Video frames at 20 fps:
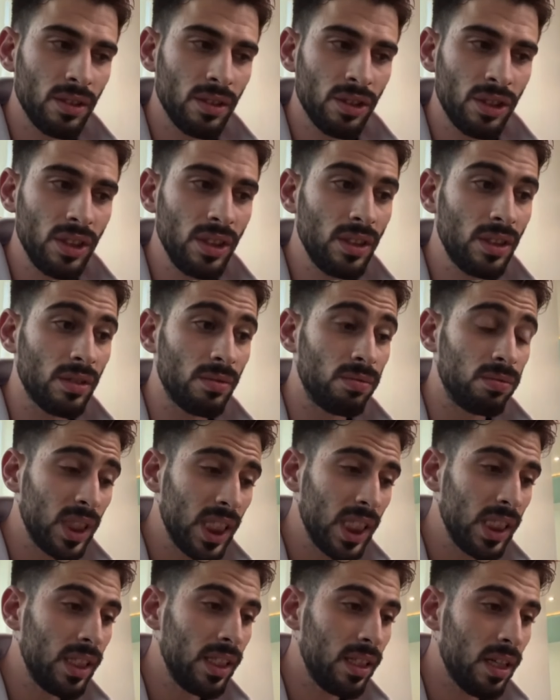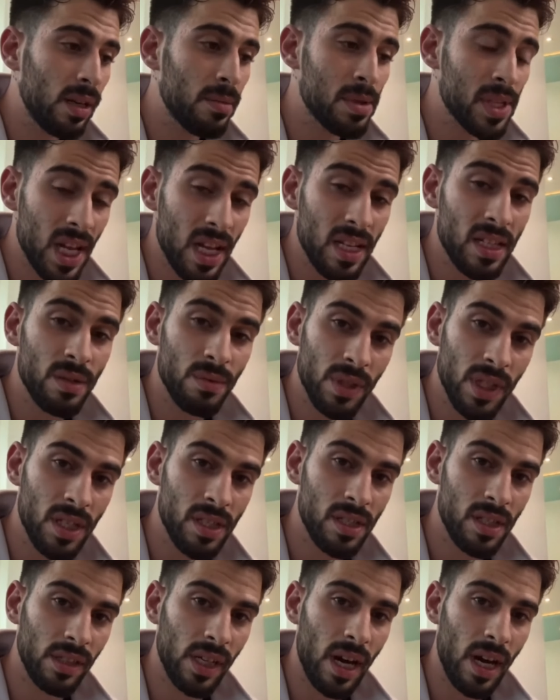she's really obsessed with
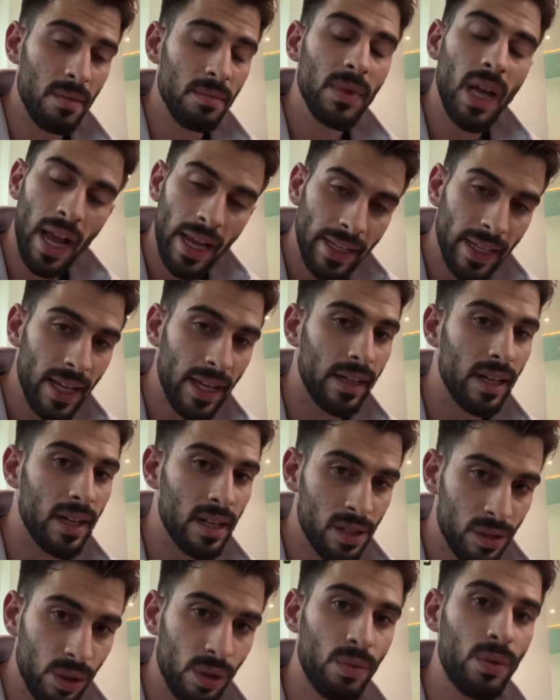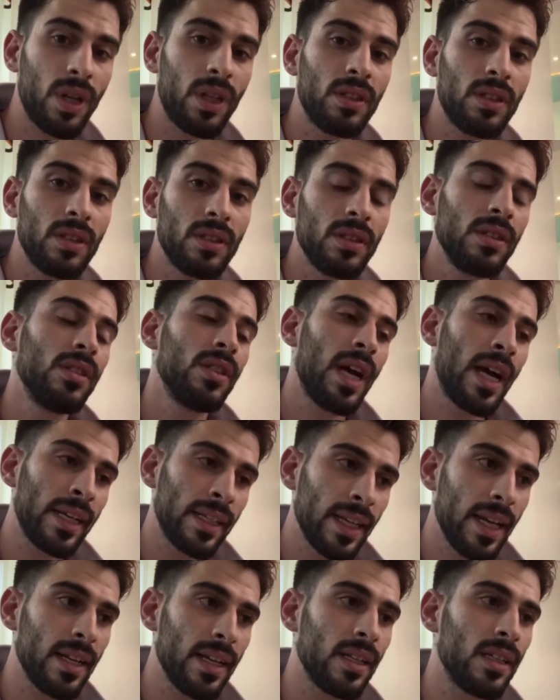Instagram. I get it. It's your work.
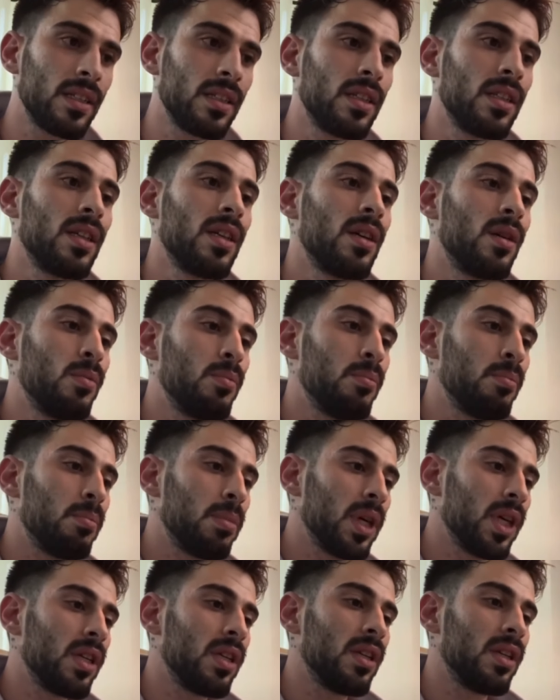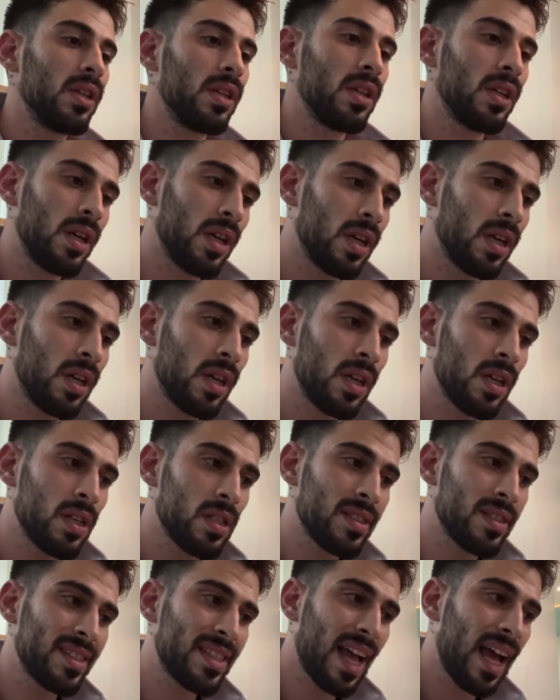I get it. But
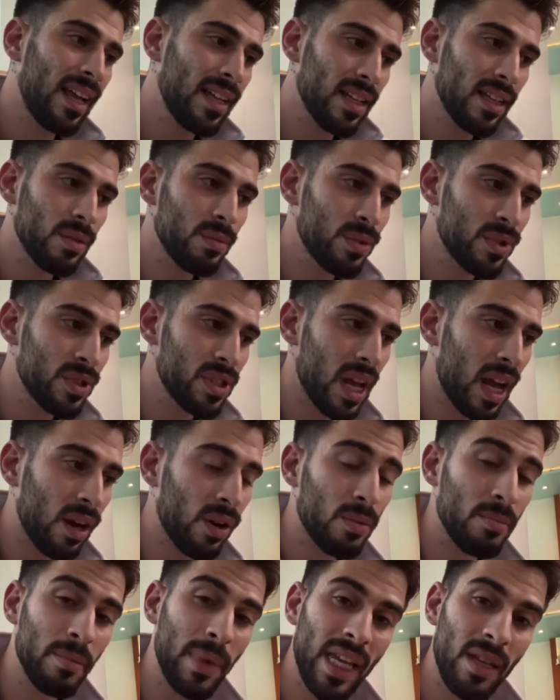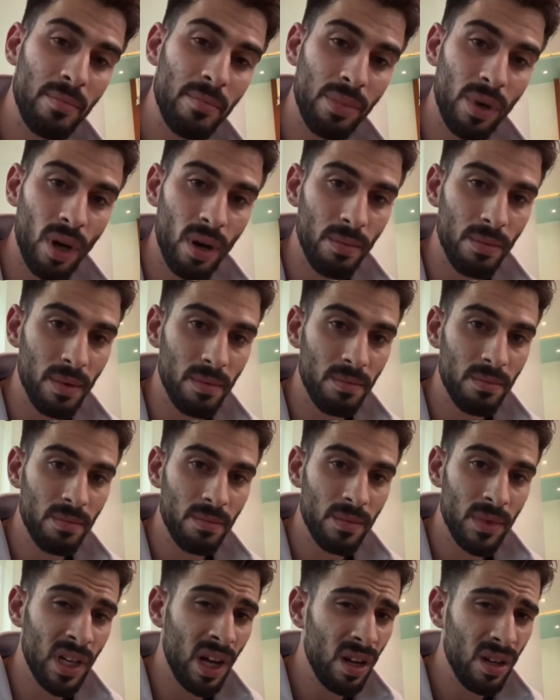that was our main problem.
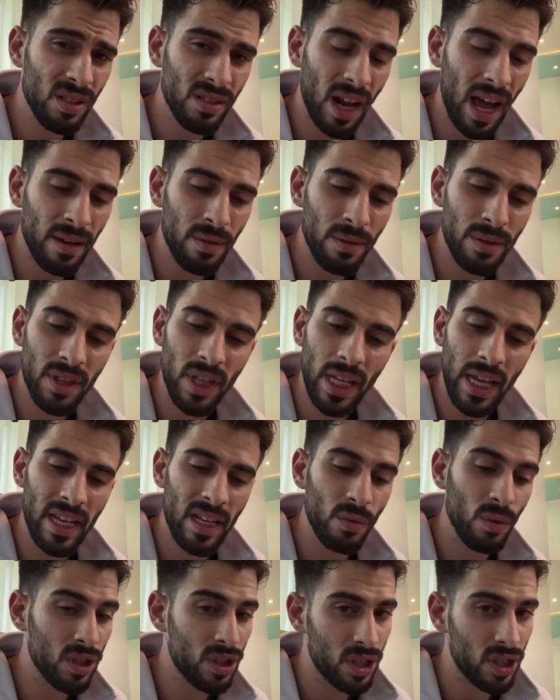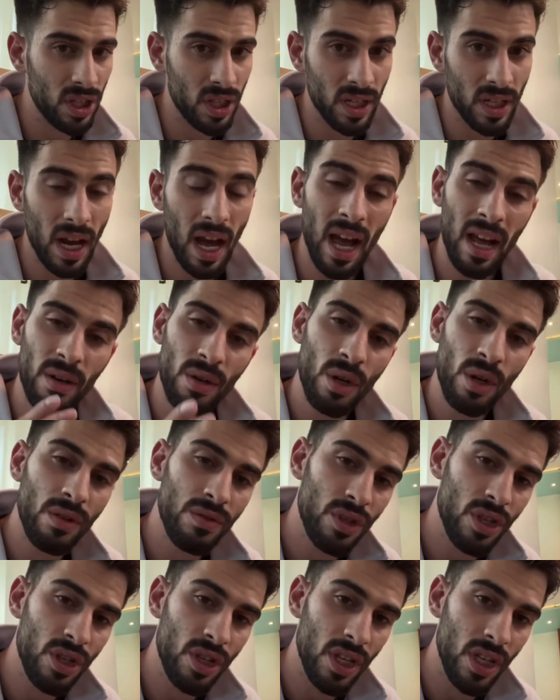No, I don't think anyone cheated. I don't know
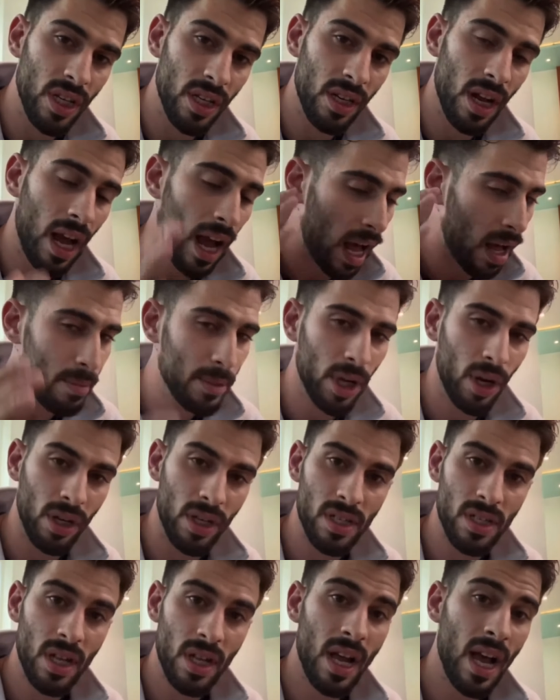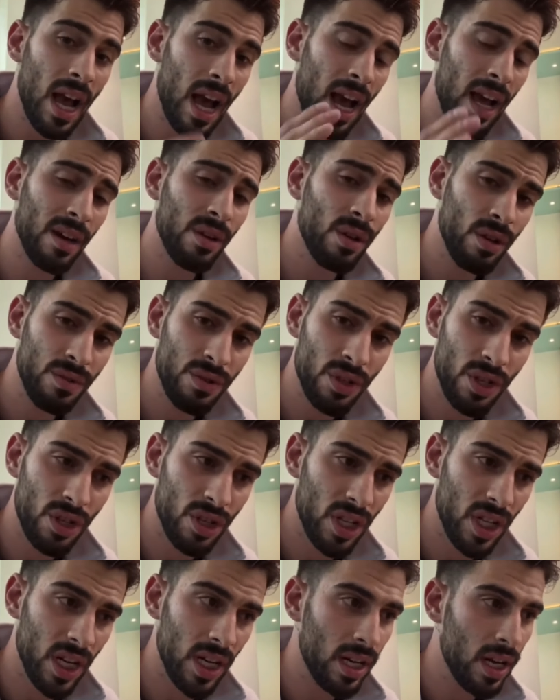if she cheated. I'll be honest. I don't know if she
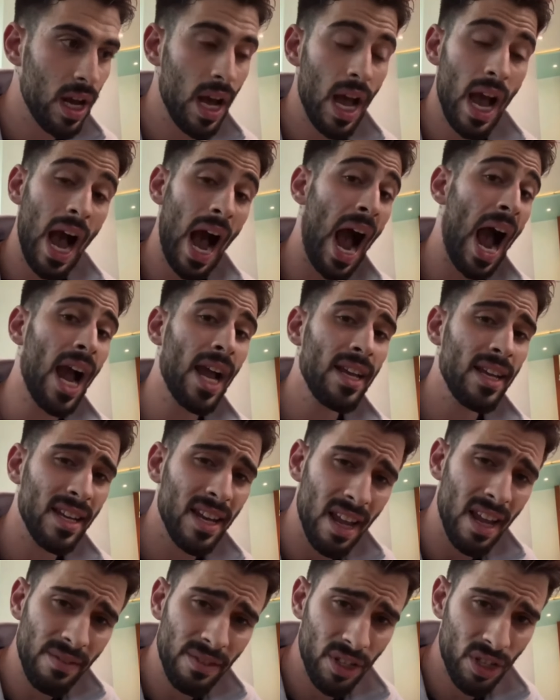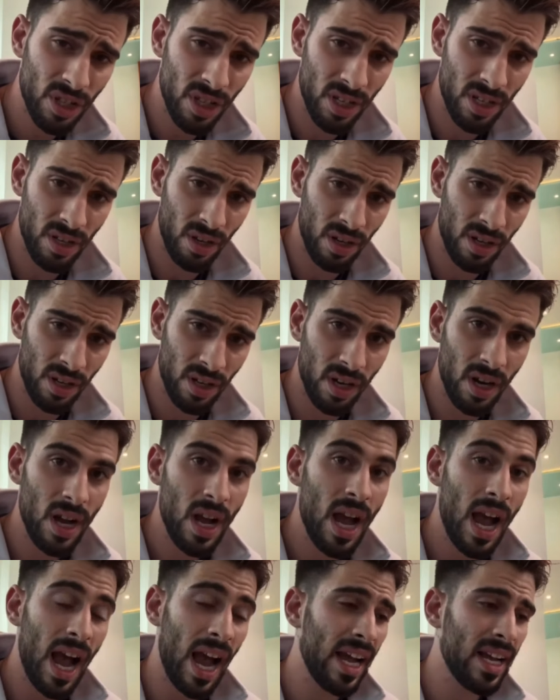cheated. I never cheated on her.
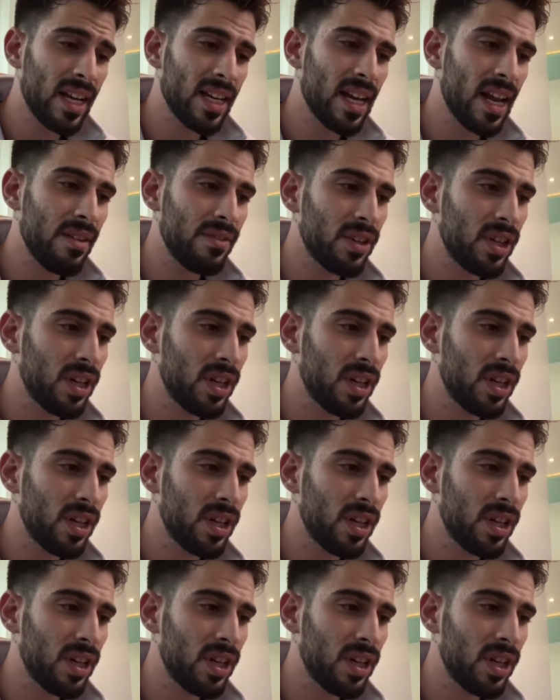I